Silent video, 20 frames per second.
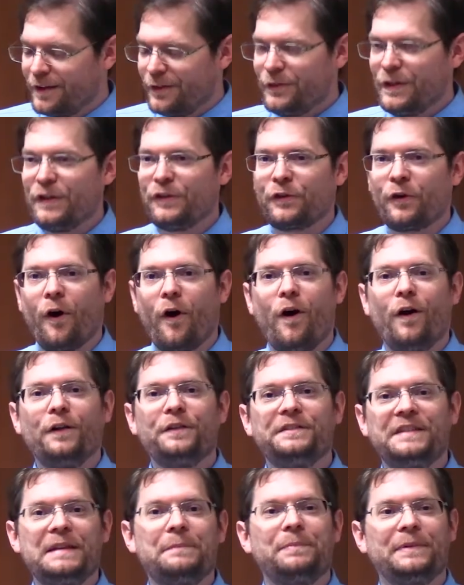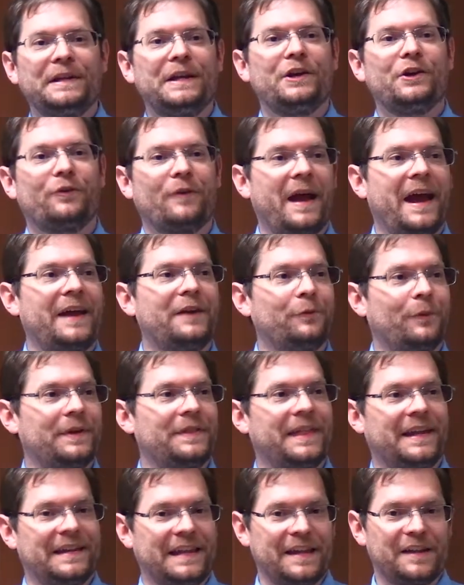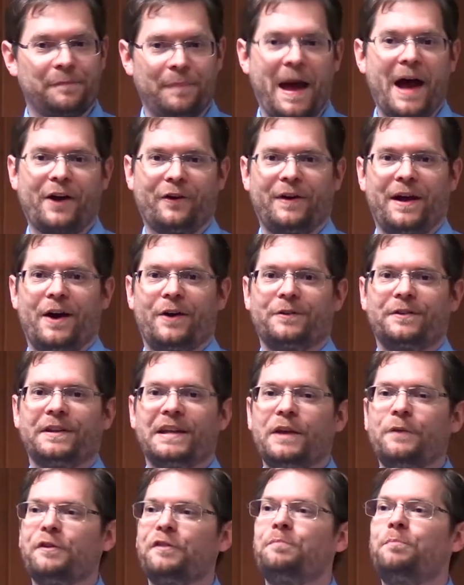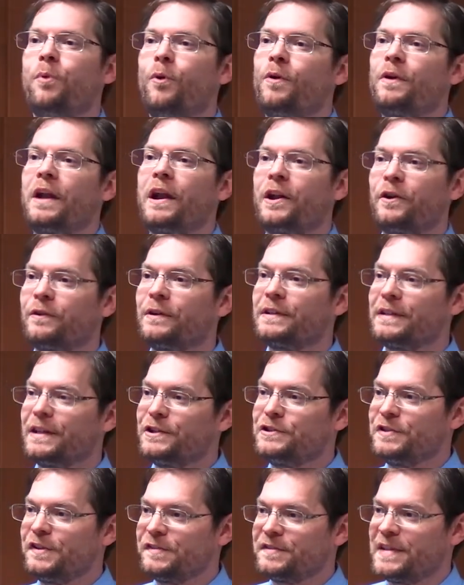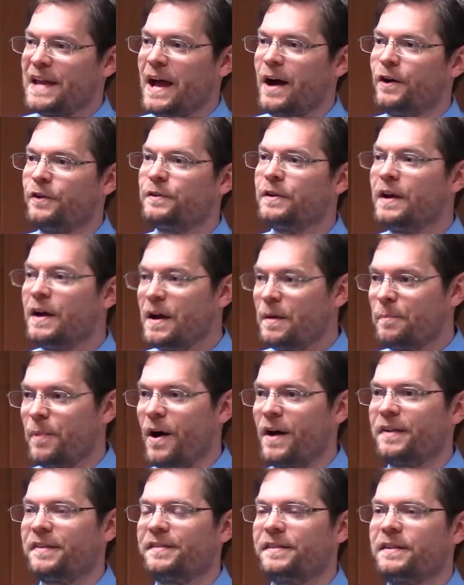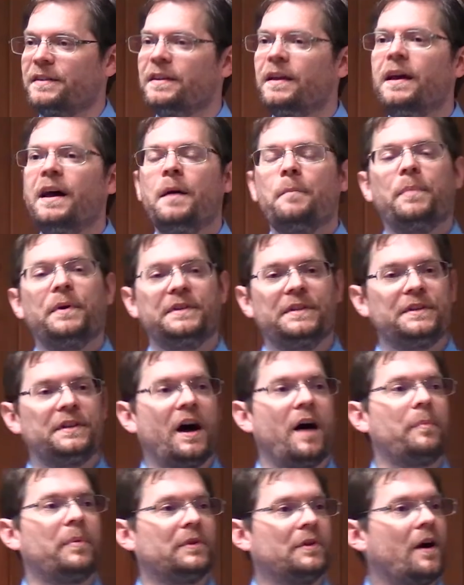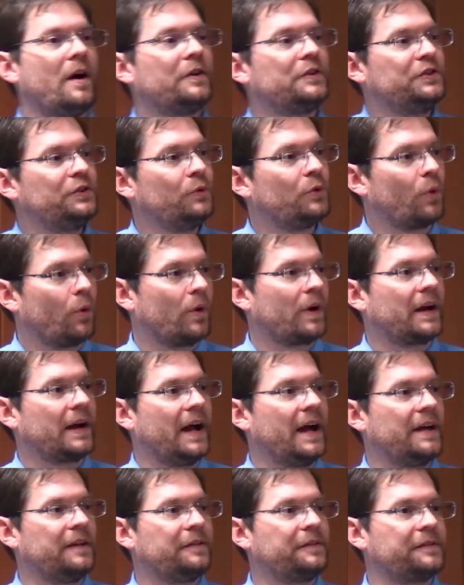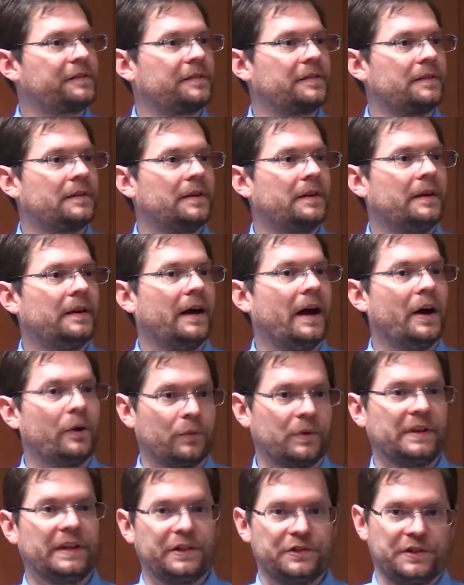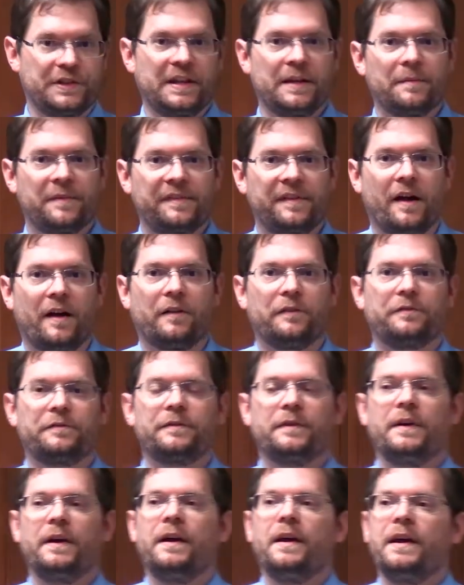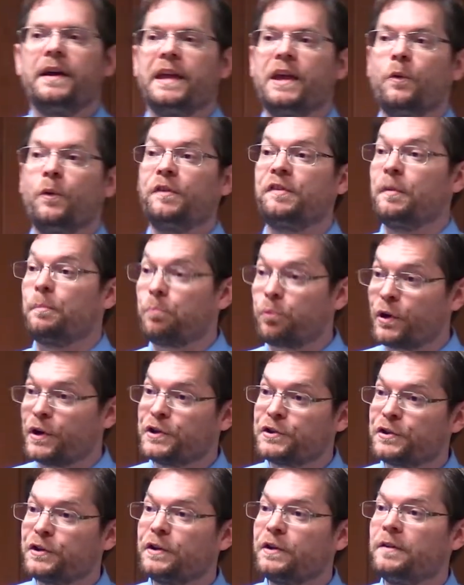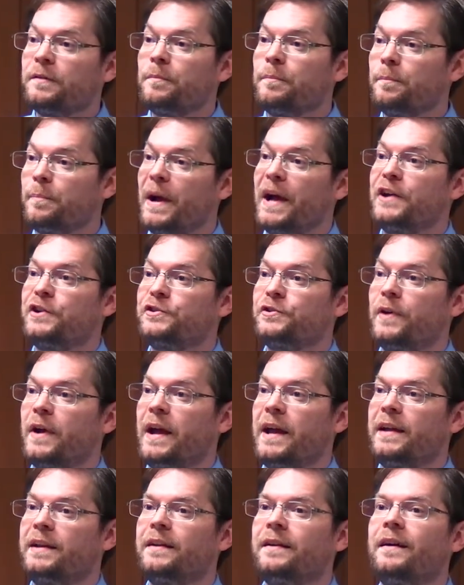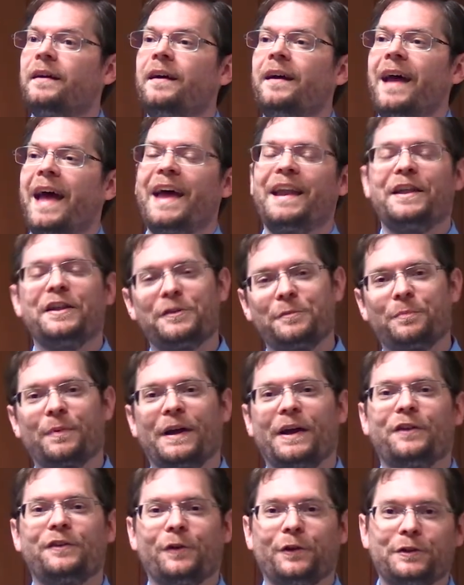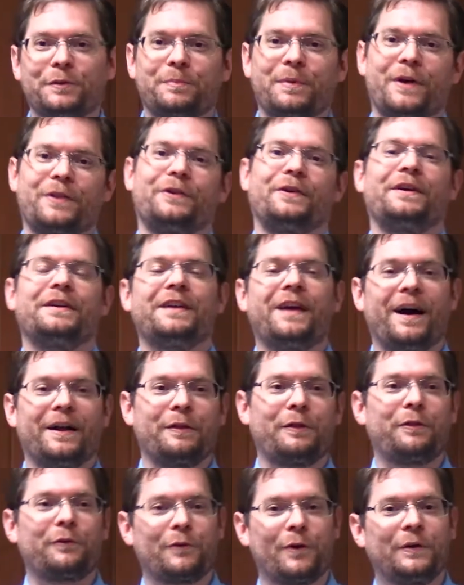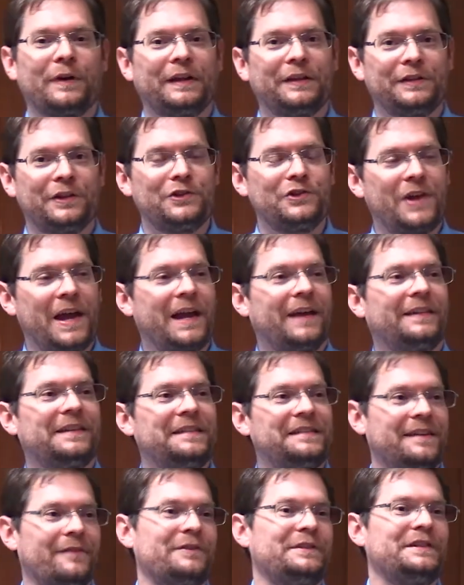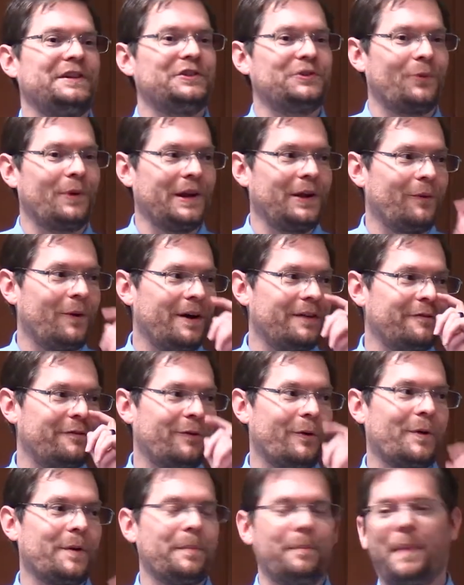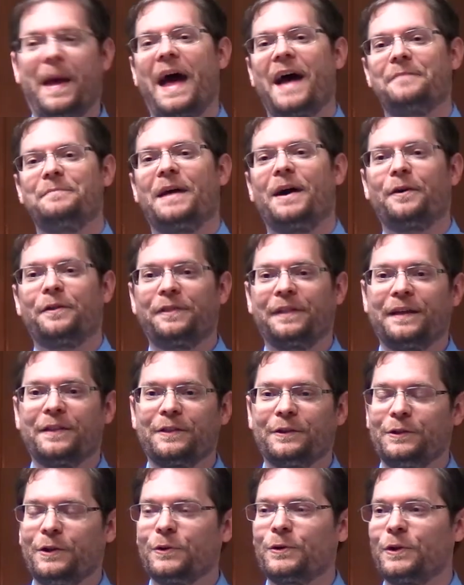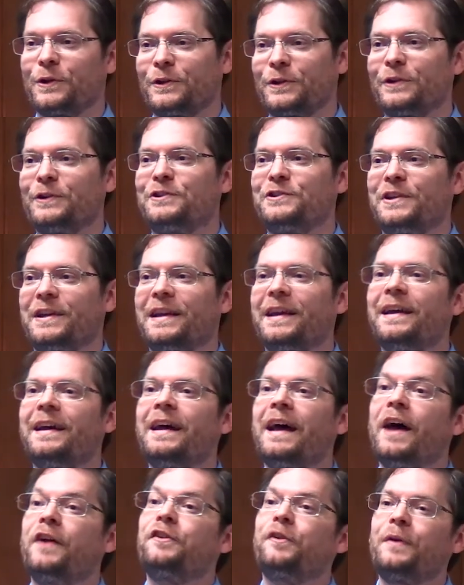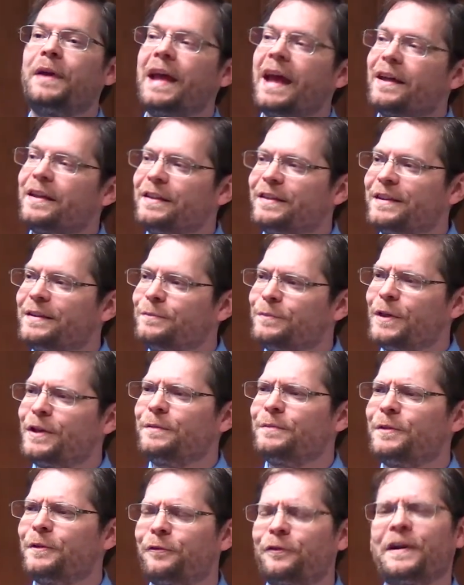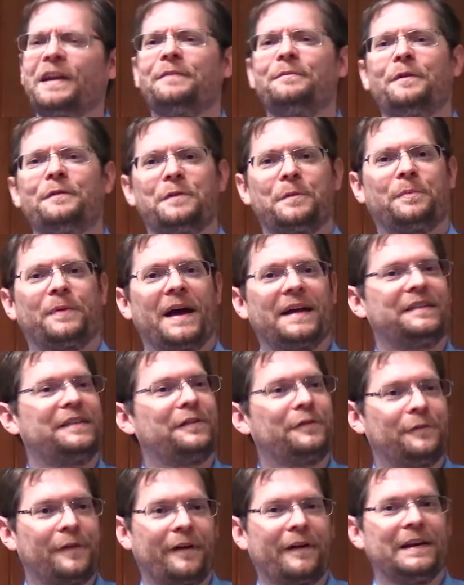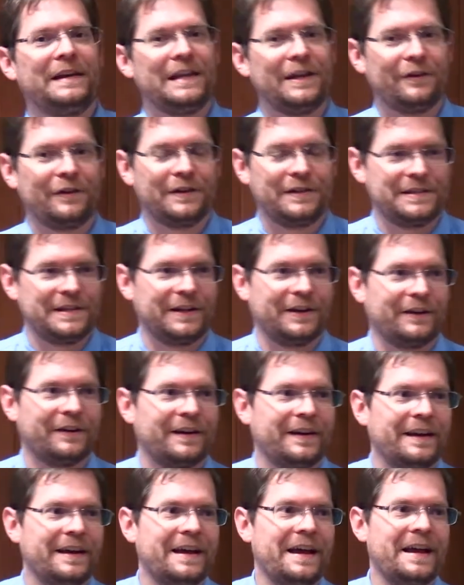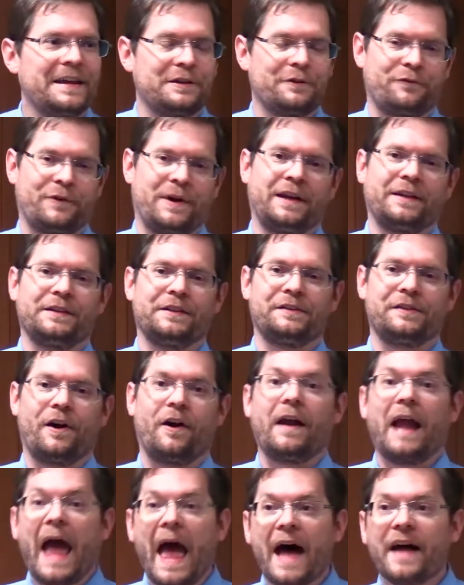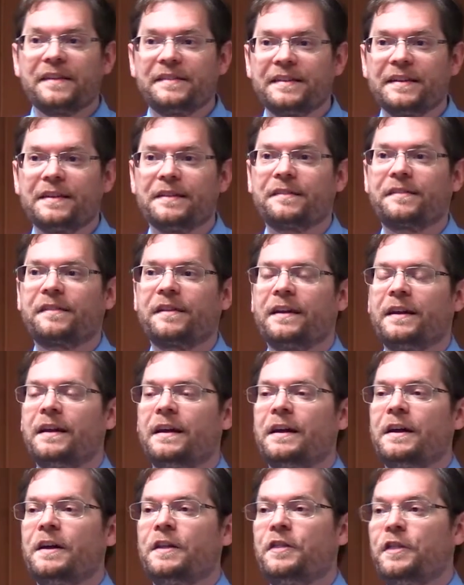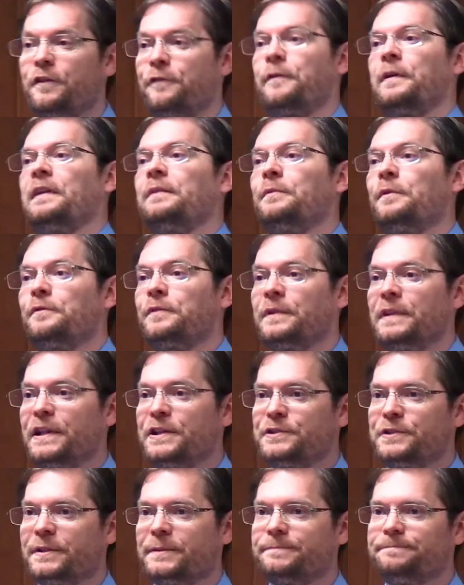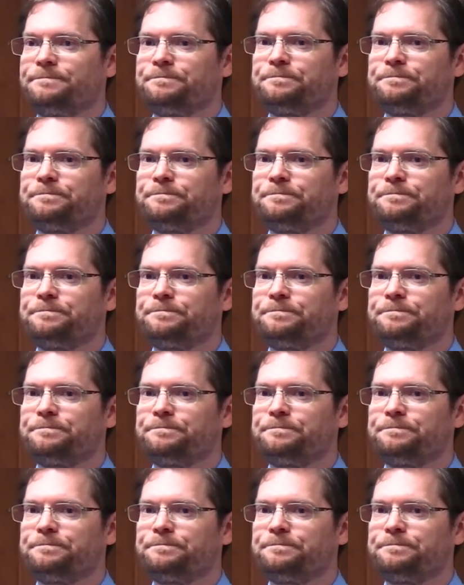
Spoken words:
These are all deeply ingrained within his background. He was born in a religious town, Boston, but did not belong to an organized religion himself. He was a printer by trade, and his older brother had gotten thrown into jail in 1721 for bad-mouthing the local clergy. And so he had, the freedom of the press is very near and dear to Franklin's heart, as is the freedom of religion.